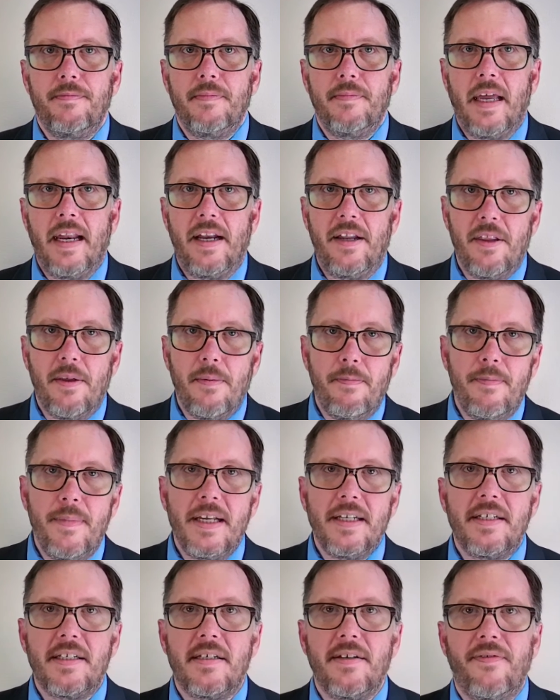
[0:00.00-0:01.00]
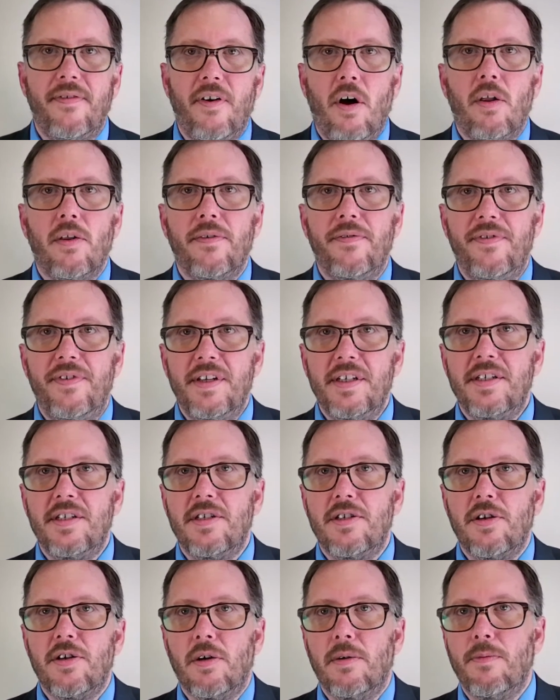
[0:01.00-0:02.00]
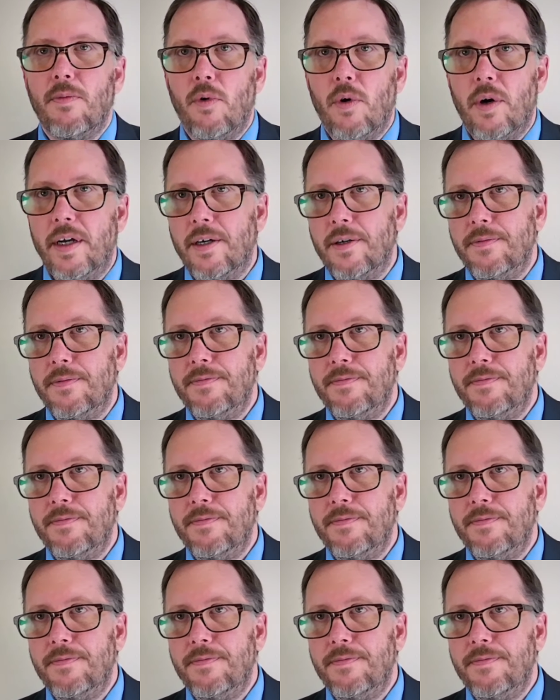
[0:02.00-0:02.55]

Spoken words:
And in the midst of all of this turmoil,